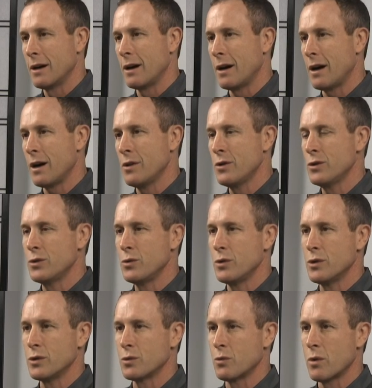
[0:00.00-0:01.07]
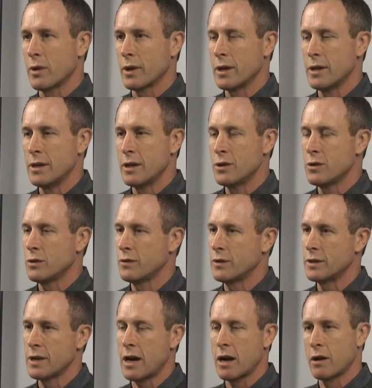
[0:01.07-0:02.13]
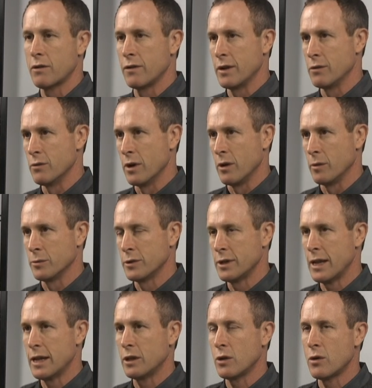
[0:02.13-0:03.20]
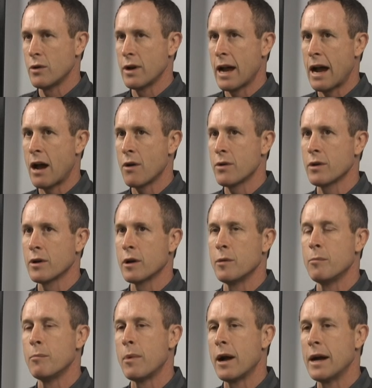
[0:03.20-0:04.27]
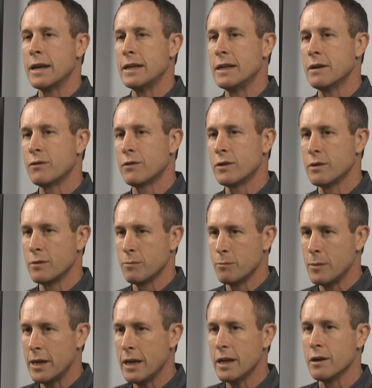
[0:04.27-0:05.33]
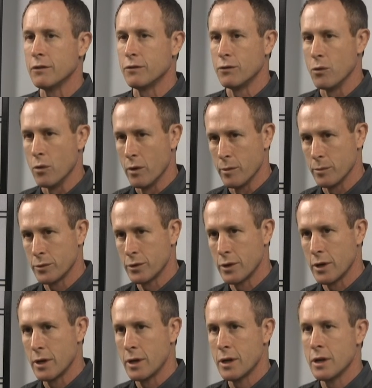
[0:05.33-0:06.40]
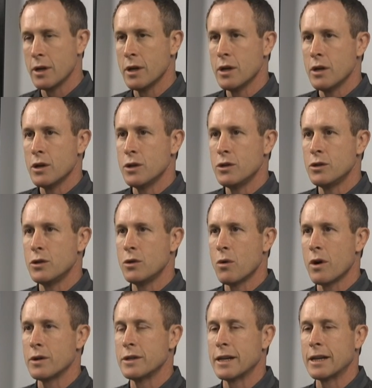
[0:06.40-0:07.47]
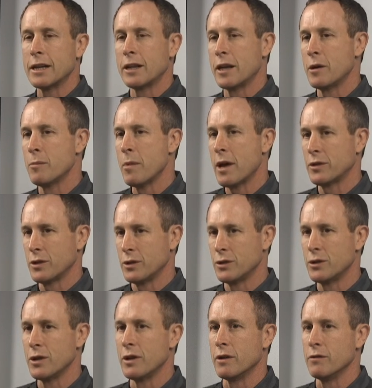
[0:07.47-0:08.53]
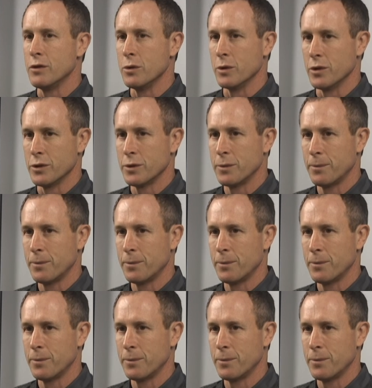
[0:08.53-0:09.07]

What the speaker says: Other students work in digital photography realms, and they learn how to combine different media forms to articulate a message to their viewers.